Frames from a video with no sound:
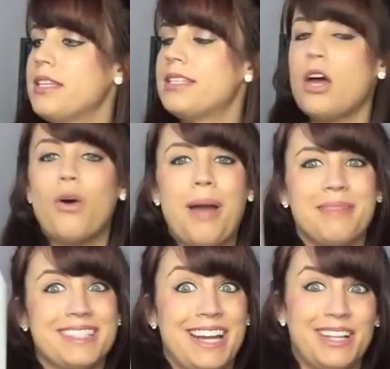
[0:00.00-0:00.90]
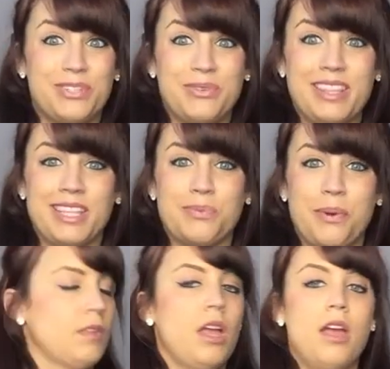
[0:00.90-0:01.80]
So I'm excited to read this
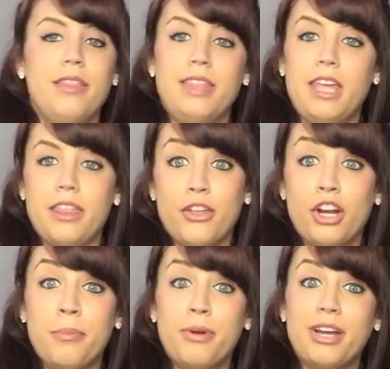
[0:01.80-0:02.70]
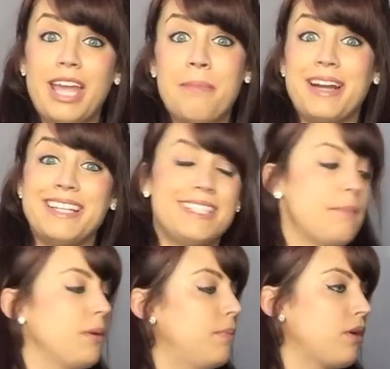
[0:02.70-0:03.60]
one. The third book in my
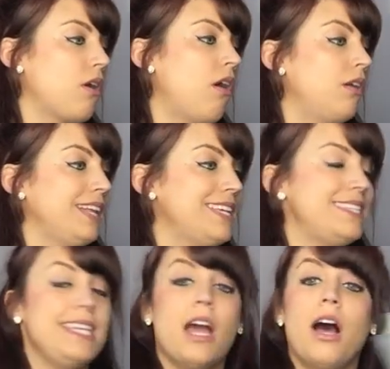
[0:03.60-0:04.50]
December book haul is The